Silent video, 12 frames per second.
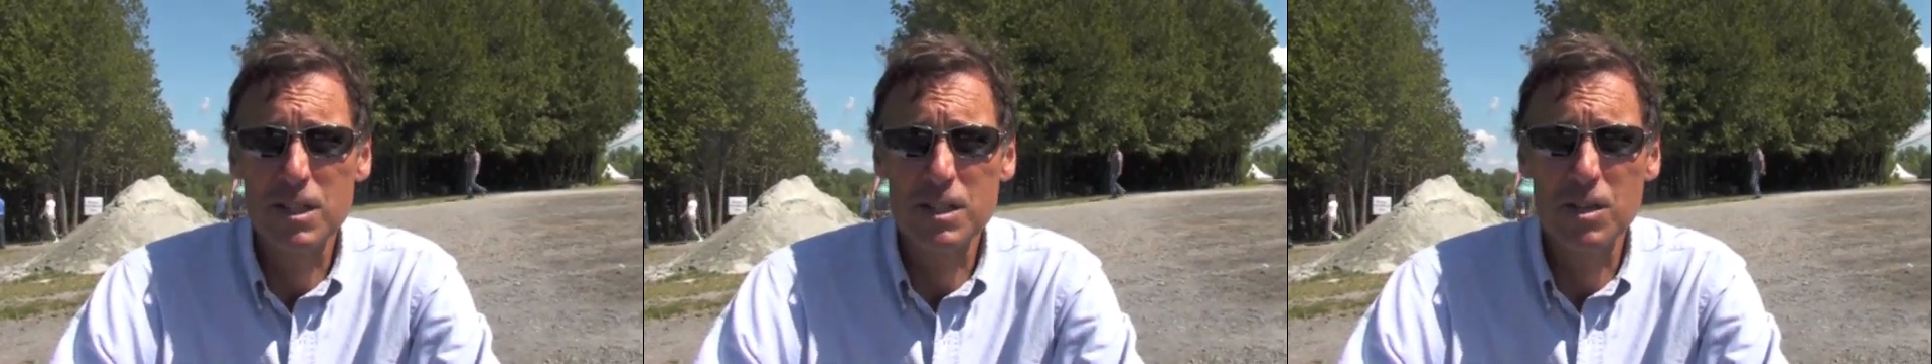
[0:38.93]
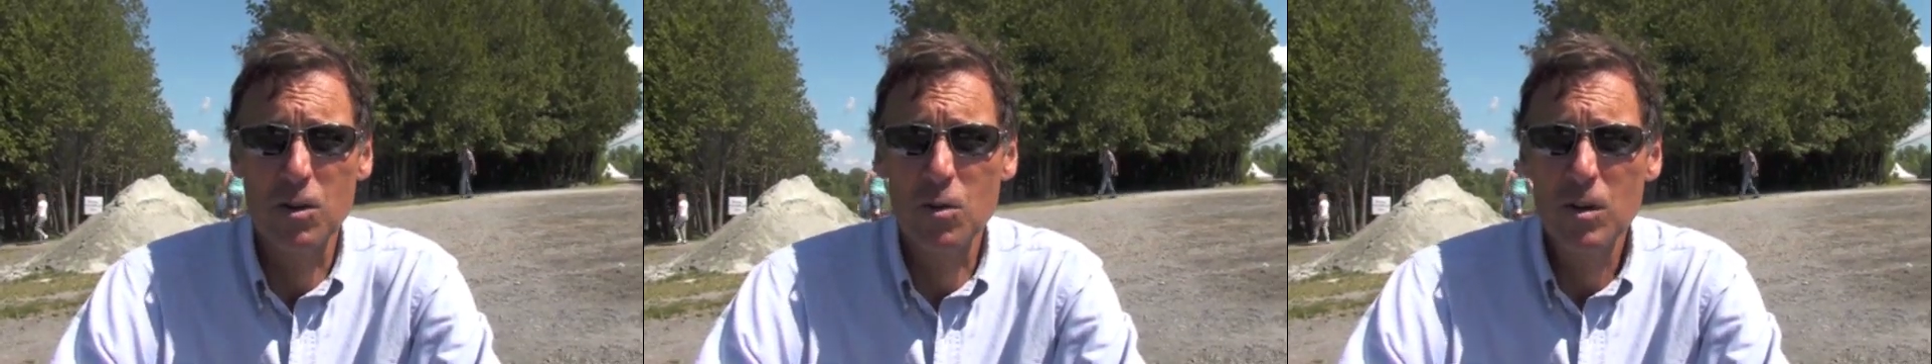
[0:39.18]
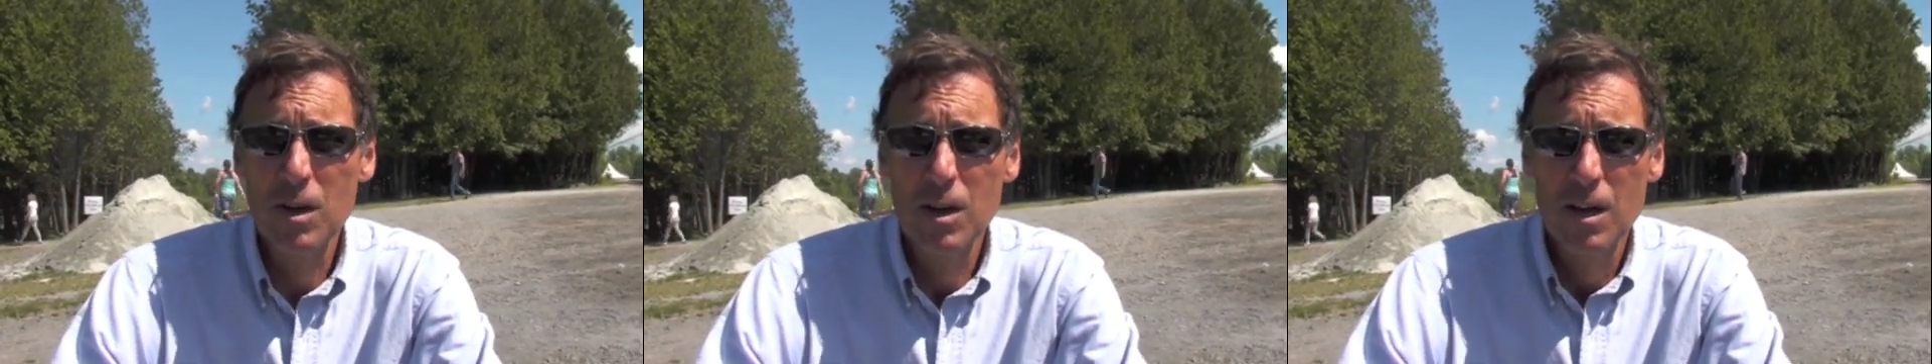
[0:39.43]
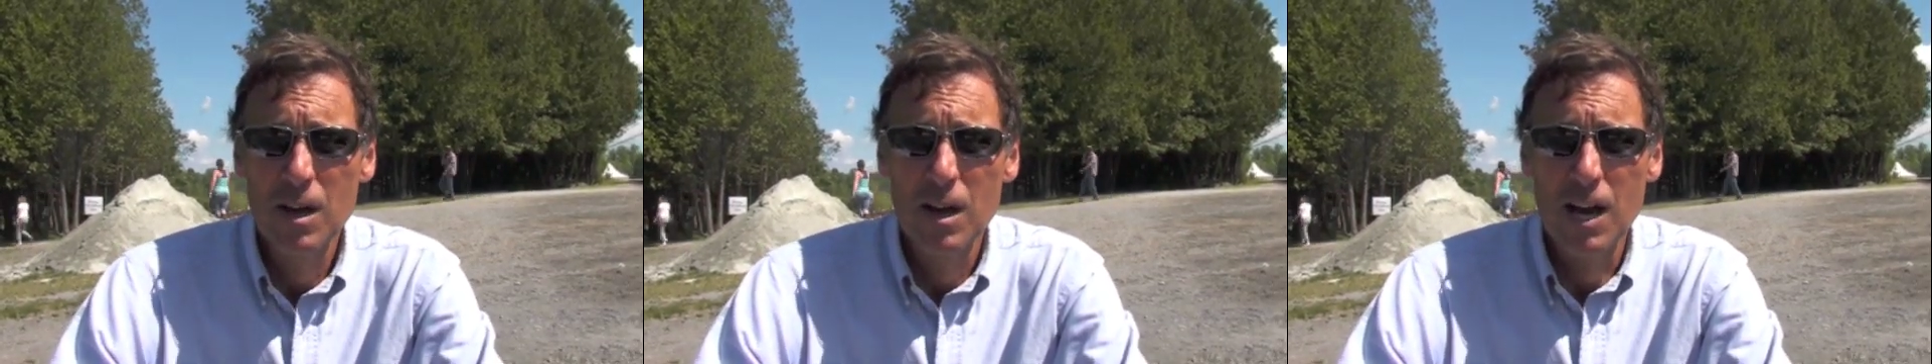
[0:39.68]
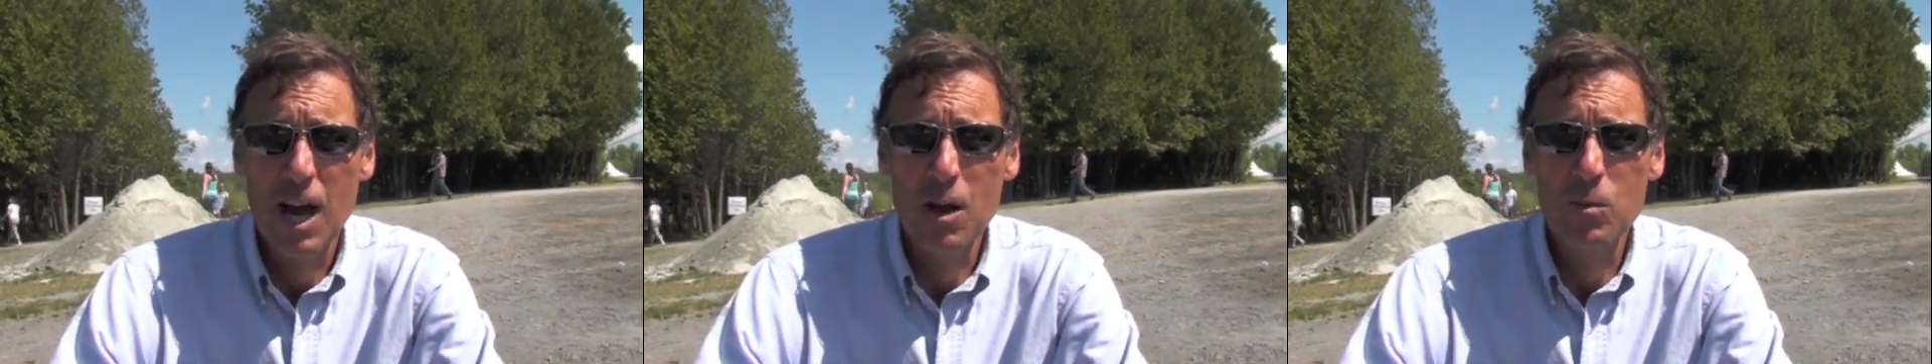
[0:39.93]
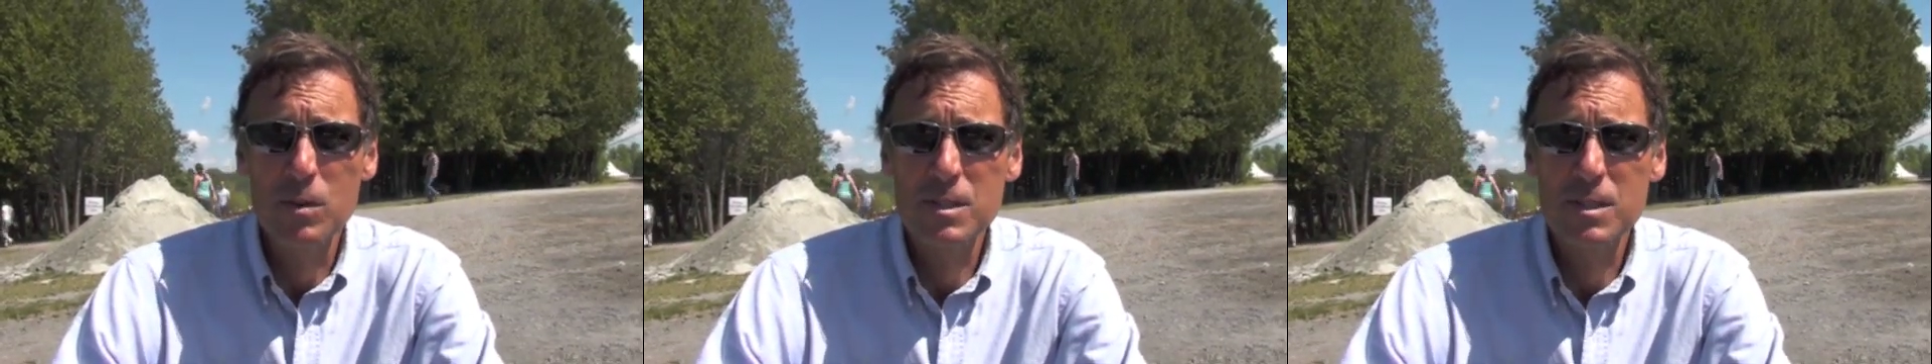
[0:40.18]
And so
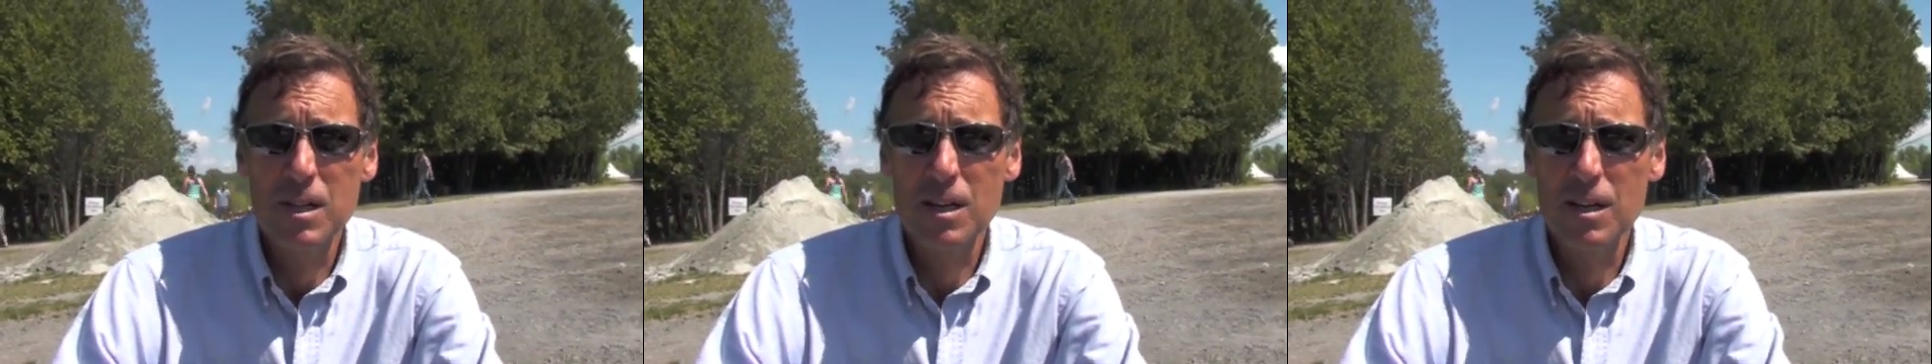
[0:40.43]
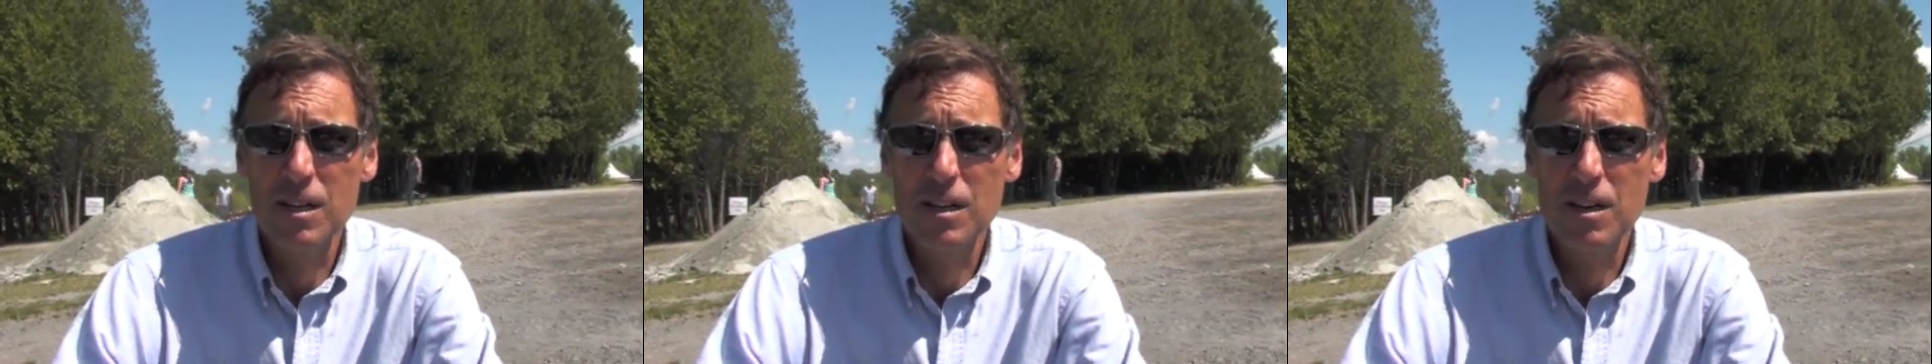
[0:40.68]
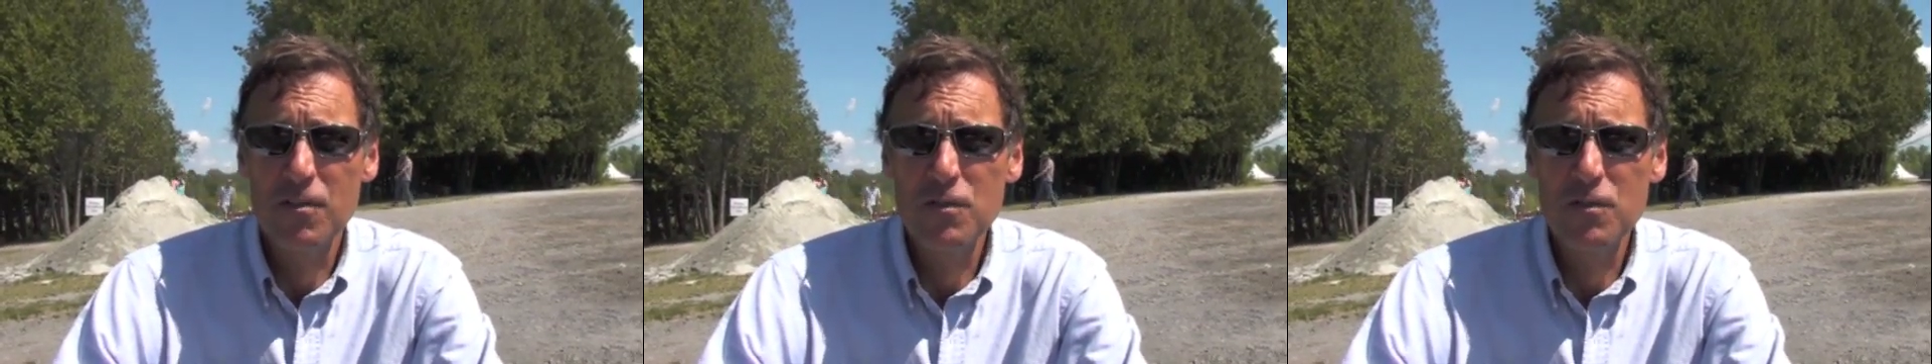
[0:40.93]
I was a